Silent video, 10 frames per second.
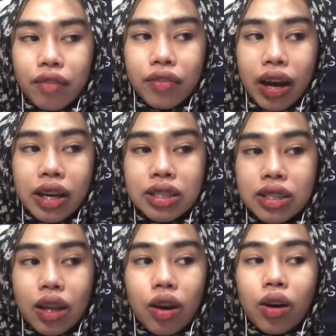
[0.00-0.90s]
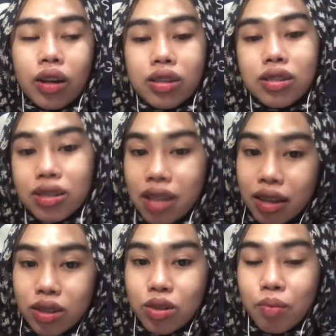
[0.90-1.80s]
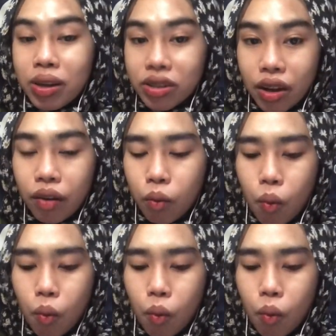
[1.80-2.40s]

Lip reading: I see that to myself,